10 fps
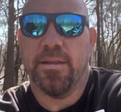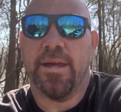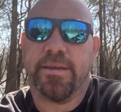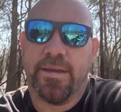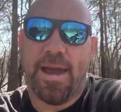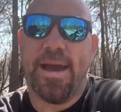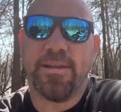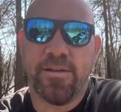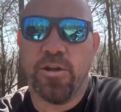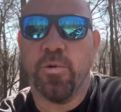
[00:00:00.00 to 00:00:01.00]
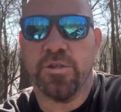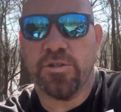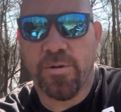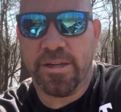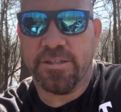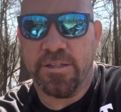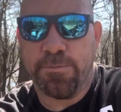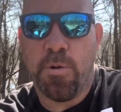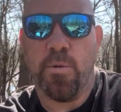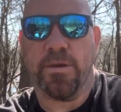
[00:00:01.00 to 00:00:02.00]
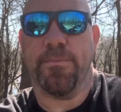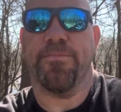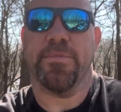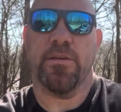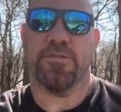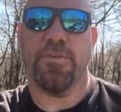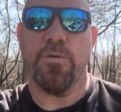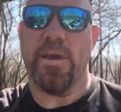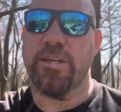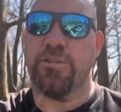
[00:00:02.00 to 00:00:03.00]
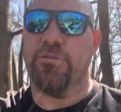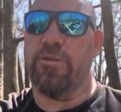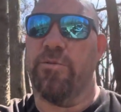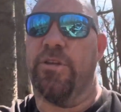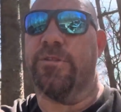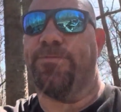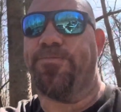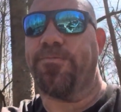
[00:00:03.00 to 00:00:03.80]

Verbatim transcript: Like, how do you know which direction it's pointing? There's a few ways you can do this